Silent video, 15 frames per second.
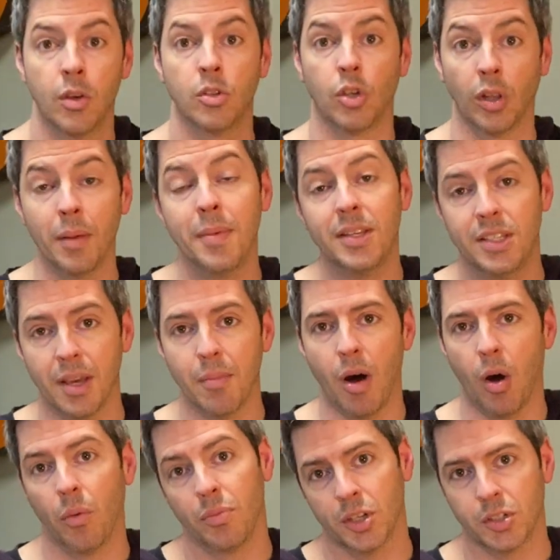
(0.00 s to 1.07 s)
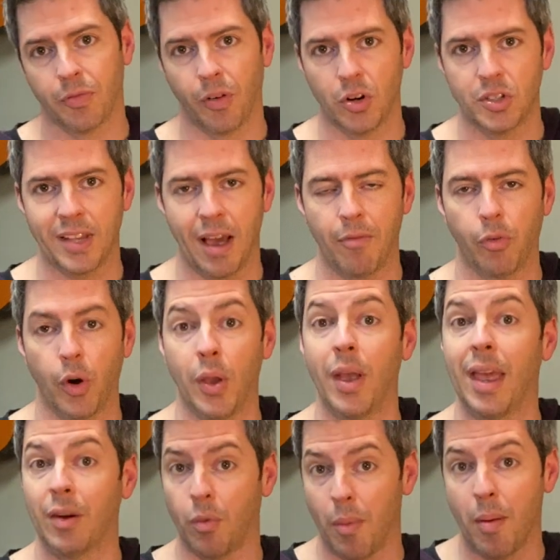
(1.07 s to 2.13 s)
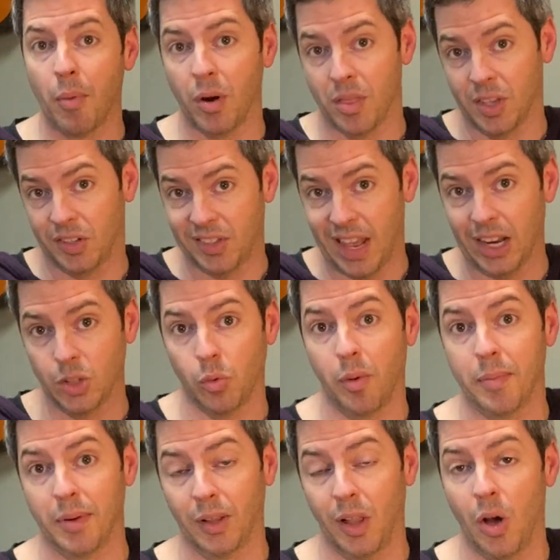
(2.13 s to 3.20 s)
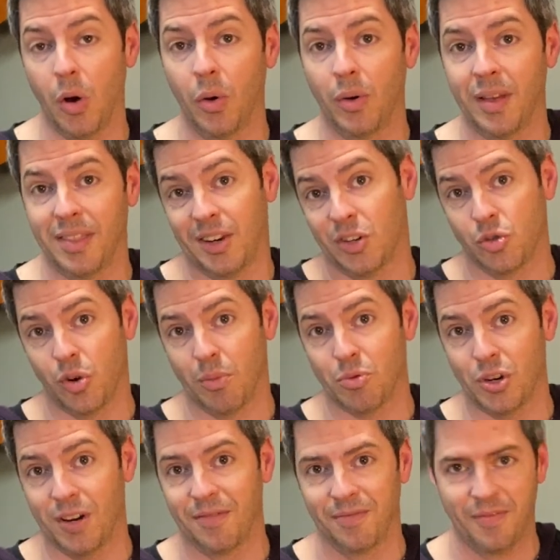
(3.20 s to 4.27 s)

So let me demo this first sound for you. And remember, the settings will be below in the description.